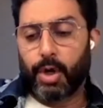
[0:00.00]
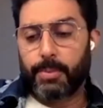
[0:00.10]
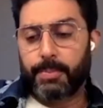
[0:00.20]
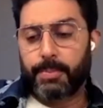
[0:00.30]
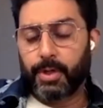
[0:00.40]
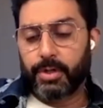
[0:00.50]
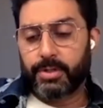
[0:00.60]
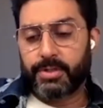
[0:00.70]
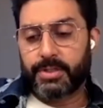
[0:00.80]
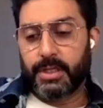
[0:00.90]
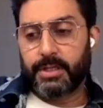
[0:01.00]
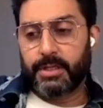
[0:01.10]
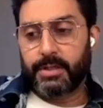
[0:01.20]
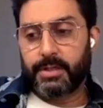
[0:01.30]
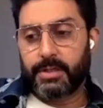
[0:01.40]
Bob got stuck
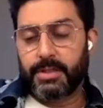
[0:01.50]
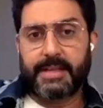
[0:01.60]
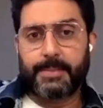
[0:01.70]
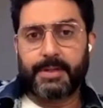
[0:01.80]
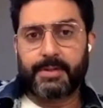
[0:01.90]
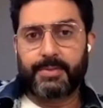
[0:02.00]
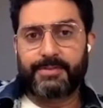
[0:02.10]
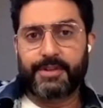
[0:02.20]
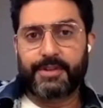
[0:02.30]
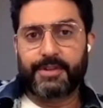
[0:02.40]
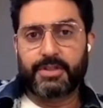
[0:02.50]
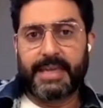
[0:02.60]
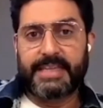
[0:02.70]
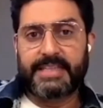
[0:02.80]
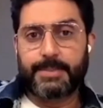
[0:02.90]
in the pandemic. We have
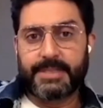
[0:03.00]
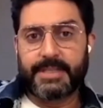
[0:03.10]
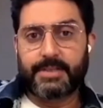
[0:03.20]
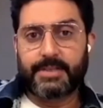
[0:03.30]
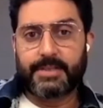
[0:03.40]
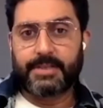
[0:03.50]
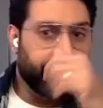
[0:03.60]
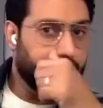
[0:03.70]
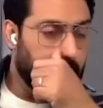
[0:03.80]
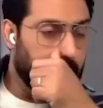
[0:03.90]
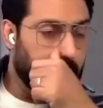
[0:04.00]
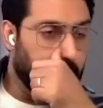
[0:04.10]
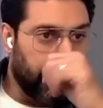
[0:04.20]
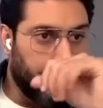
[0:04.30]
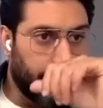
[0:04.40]
finished about 80% of the film
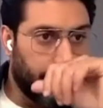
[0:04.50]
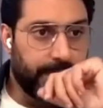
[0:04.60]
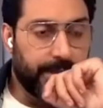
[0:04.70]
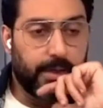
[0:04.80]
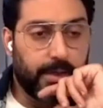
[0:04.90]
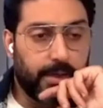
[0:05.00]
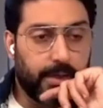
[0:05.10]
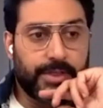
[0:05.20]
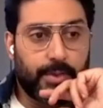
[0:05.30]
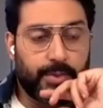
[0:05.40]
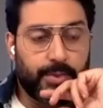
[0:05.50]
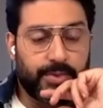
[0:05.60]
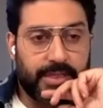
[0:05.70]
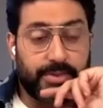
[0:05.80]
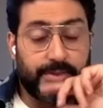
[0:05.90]
when the lockdown was
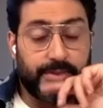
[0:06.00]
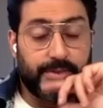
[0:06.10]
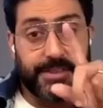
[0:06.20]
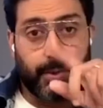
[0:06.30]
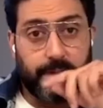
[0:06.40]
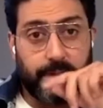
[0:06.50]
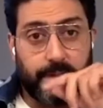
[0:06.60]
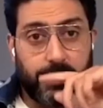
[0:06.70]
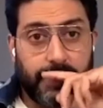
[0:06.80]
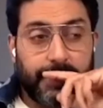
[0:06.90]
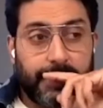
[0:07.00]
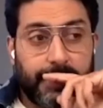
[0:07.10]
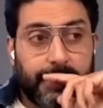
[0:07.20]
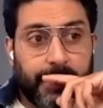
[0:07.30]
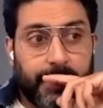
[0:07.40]
announced, the first one.
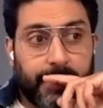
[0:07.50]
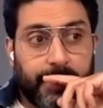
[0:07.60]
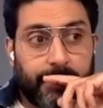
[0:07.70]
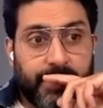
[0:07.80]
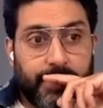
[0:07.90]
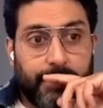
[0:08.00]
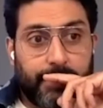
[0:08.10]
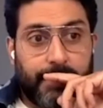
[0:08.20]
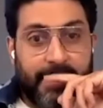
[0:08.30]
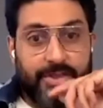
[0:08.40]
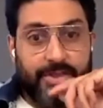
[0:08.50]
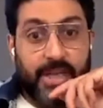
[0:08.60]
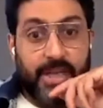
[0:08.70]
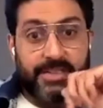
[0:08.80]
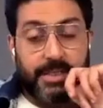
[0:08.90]
We then
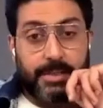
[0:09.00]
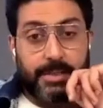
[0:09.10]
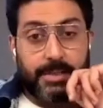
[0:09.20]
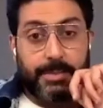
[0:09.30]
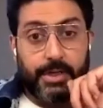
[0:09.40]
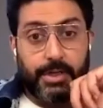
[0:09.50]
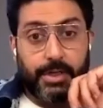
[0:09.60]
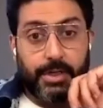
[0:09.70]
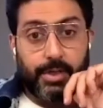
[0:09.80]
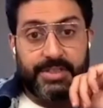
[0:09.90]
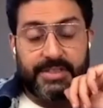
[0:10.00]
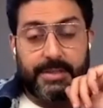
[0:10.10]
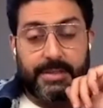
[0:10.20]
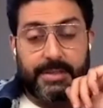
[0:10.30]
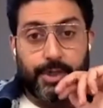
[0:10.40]
managed last year, about a year ago
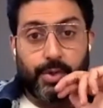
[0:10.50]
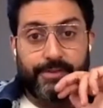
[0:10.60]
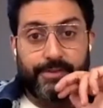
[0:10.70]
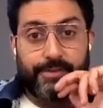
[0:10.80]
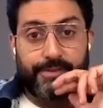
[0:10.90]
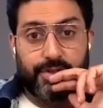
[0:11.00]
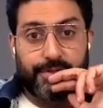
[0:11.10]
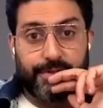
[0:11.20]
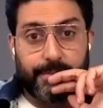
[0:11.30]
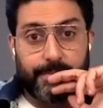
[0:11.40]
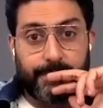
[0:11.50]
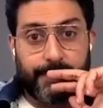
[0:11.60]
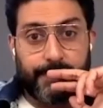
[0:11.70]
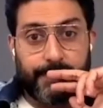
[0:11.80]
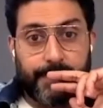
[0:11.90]
in December, to go and finish the film.
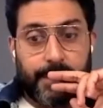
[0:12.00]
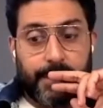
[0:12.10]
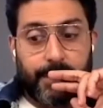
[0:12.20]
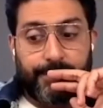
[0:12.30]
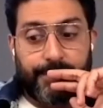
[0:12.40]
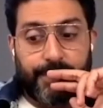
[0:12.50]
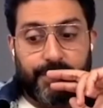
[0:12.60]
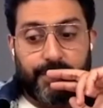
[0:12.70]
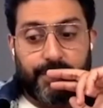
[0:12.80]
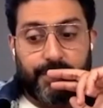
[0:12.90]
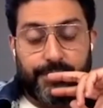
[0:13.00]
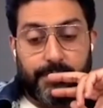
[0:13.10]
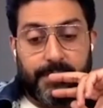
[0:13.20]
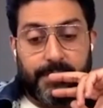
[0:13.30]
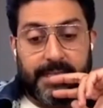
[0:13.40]
We finished the
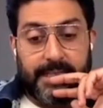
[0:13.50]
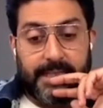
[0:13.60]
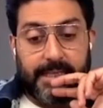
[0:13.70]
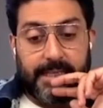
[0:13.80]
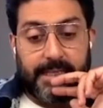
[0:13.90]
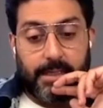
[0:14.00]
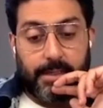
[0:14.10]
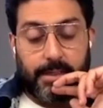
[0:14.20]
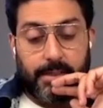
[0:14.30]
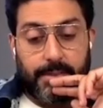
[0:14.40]
film, and then